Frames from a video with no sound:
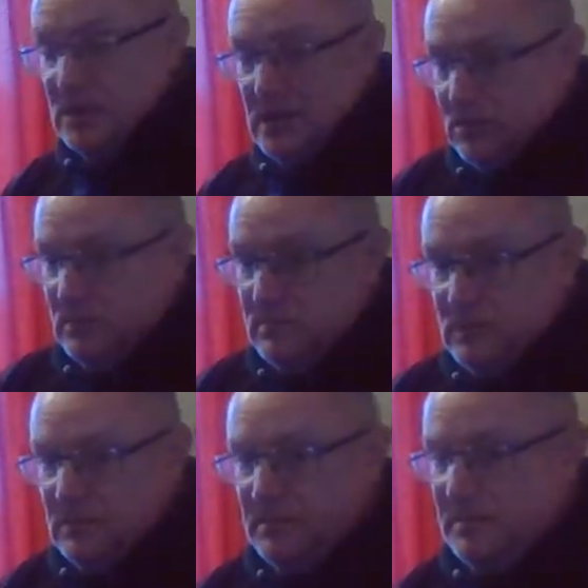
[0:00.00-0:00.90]
will,
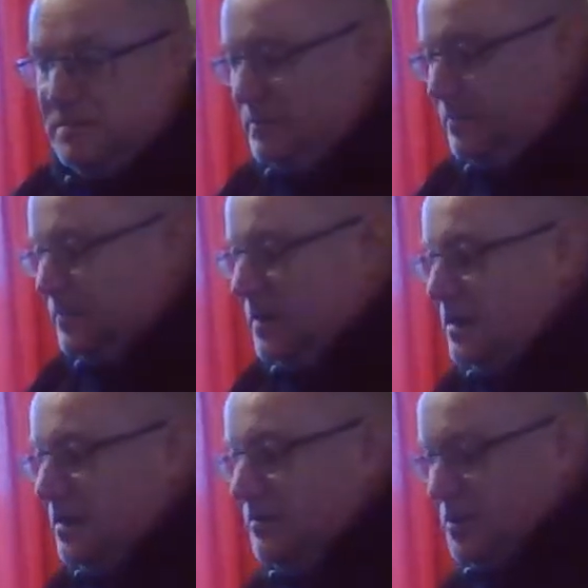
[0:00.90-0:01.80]

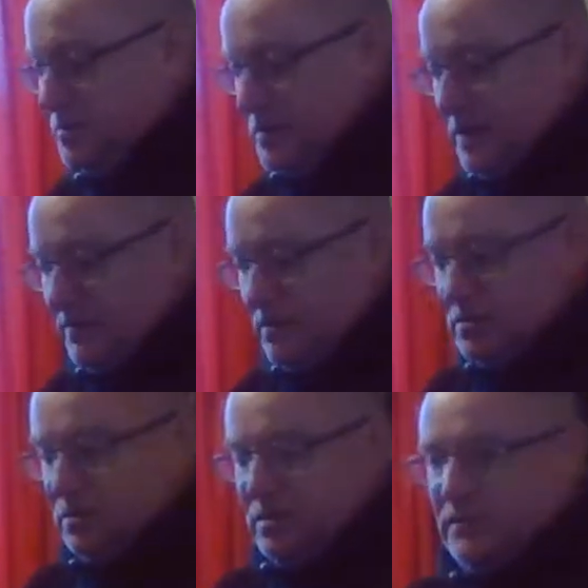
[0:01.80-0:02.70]
because I've got
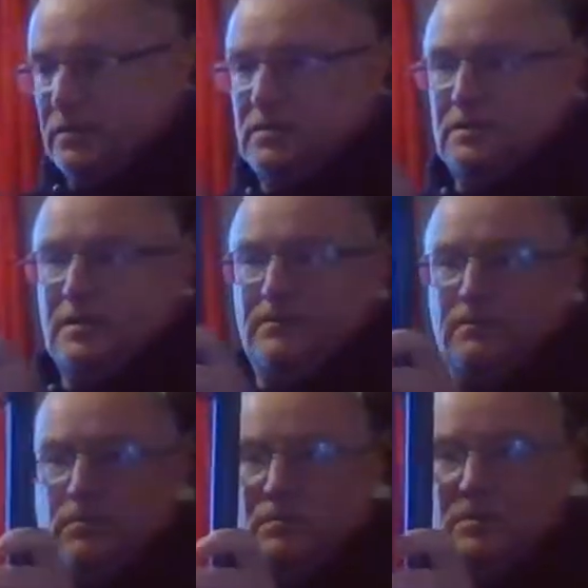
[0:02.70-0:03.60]
two different
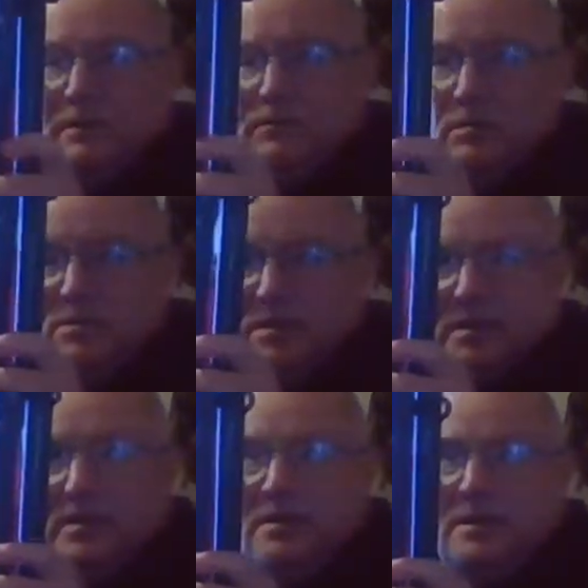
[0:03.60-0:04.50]
length ones
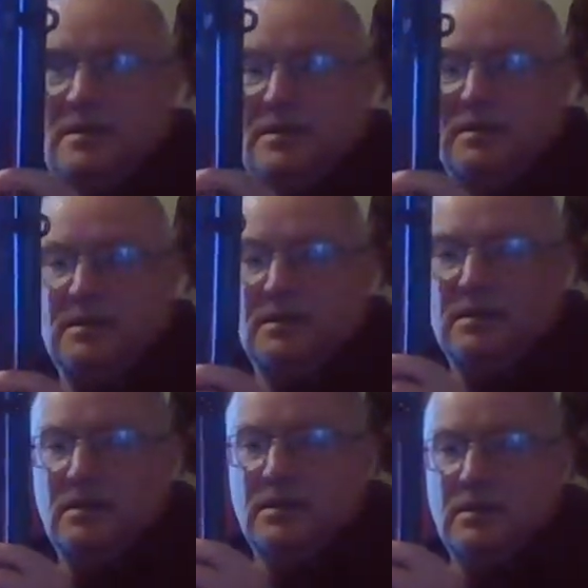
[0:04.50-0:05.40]
here.
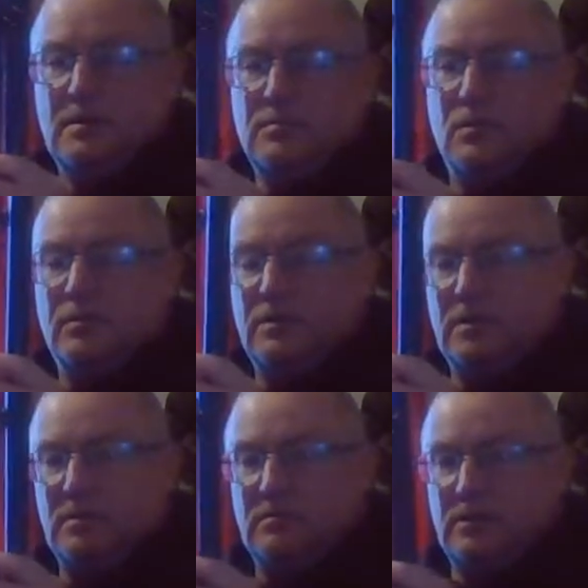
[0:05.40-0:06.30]
Well,
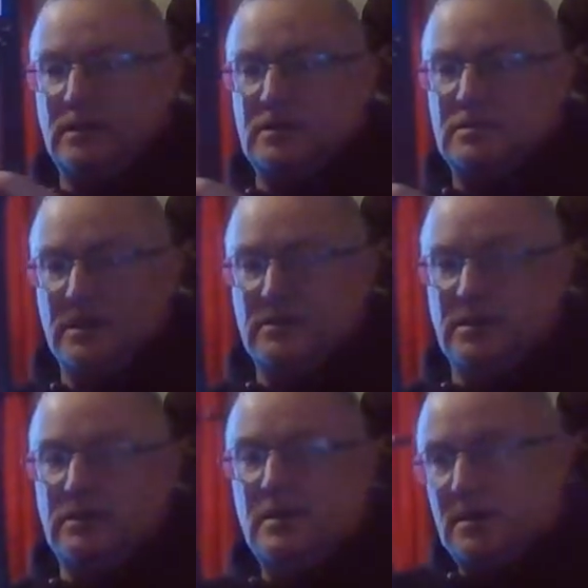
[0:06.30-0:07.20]
when they're
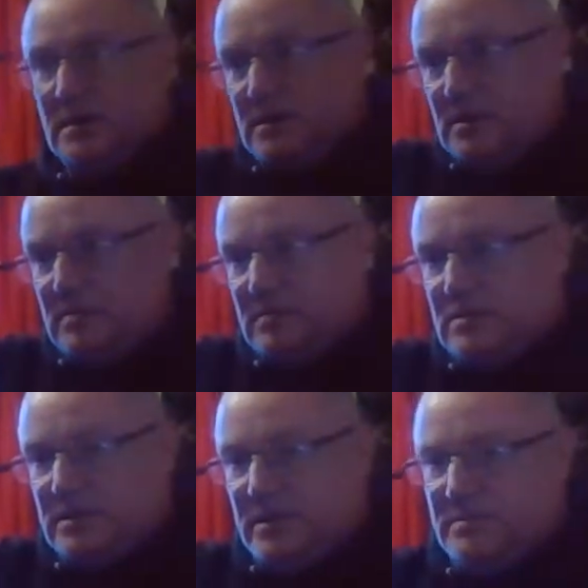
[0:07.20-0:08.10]
extended, I can extend to
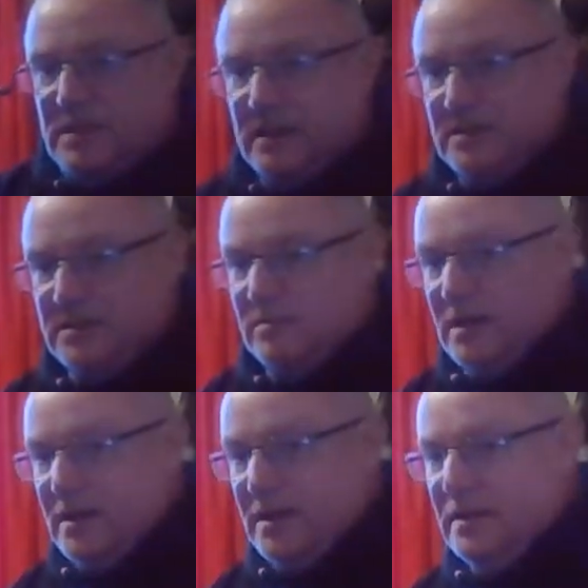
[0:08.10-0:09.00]
the same
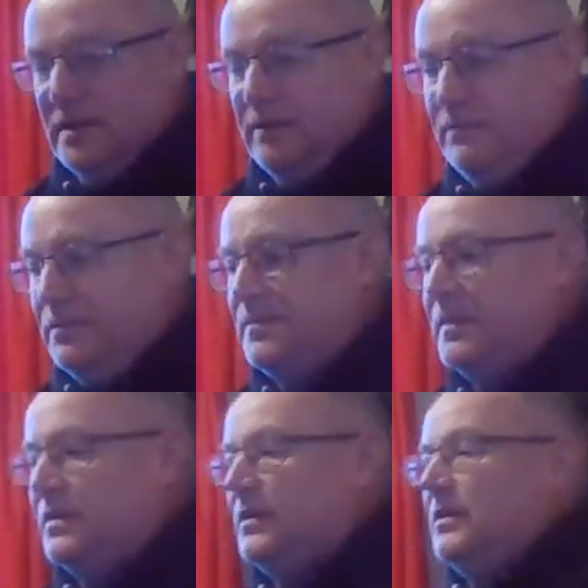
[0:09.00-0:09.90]
length.
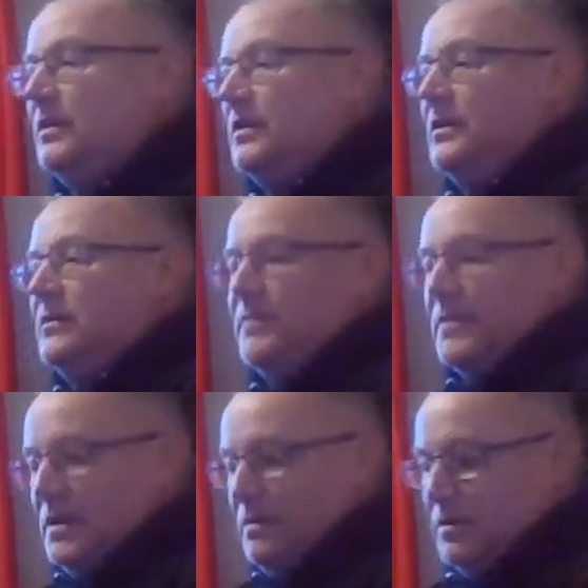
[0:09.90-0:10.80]

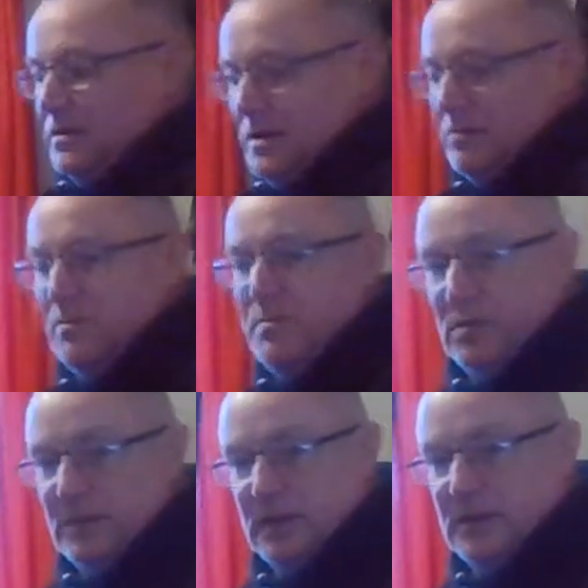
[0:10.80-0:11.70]
I will put
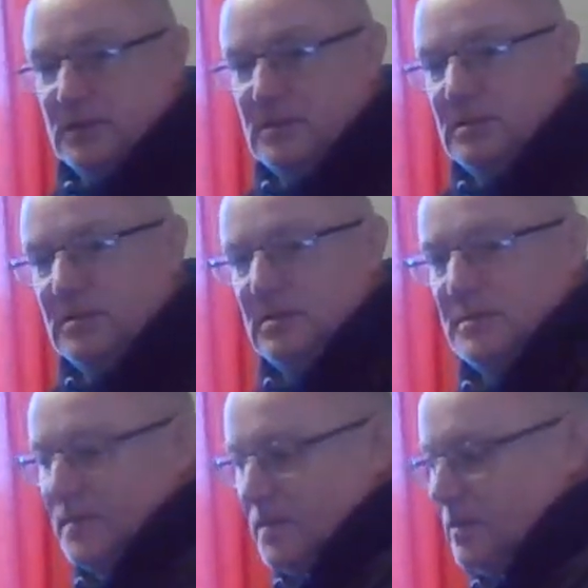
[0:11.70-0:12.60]
these
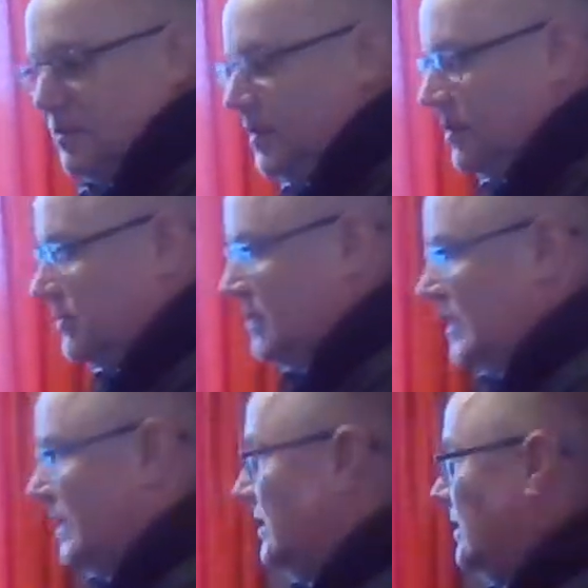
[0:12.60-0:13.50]
on the outside.